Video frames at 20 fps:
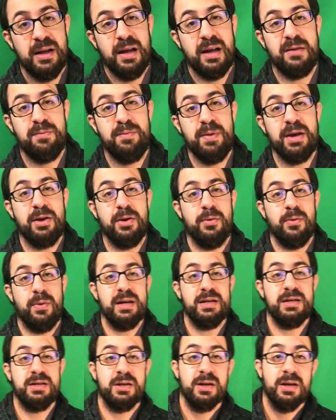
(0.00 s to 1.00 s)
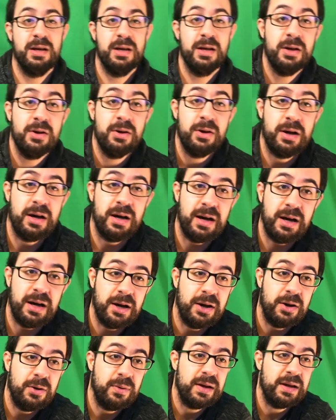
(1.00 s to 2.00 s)
And speaking of which,
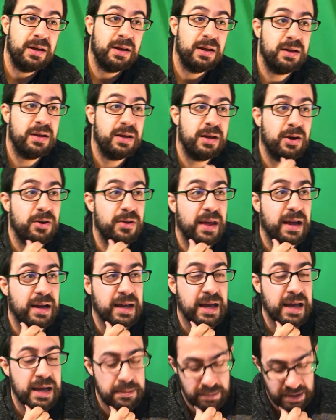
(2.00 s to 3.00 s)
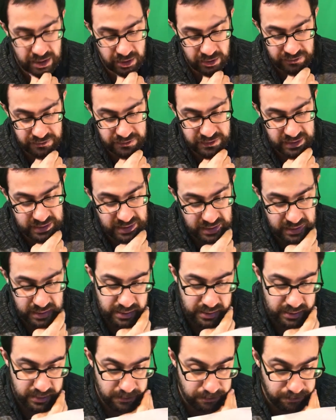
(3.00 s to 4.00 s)
uh, when the year that came out,
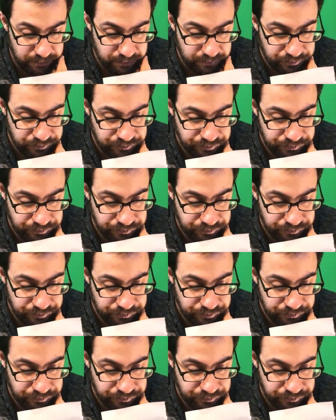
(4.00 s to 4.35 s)
fucking,